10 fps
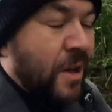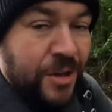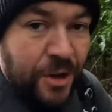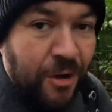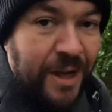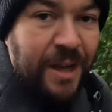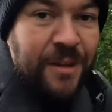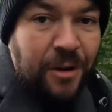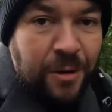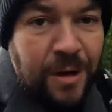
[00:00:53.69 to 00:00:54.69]
Not here
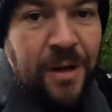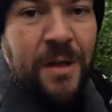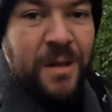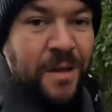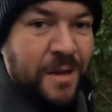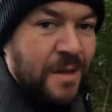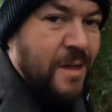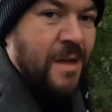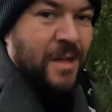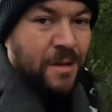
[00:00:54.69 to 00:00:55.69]
though.
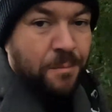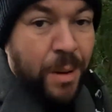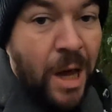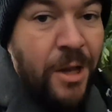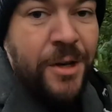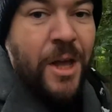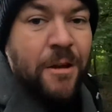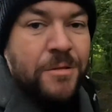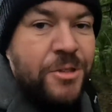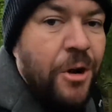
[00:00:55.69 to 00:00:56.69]
Barton
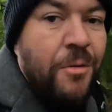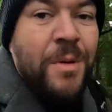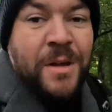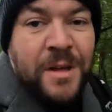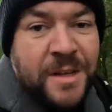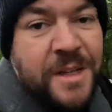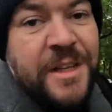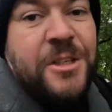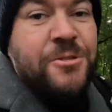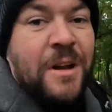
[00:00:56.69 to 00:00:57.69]
Aerodrome near
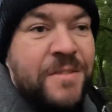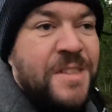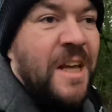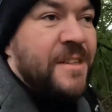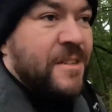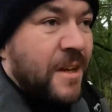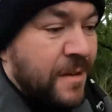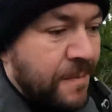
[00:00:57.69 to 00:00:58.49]
the Trafford Centre,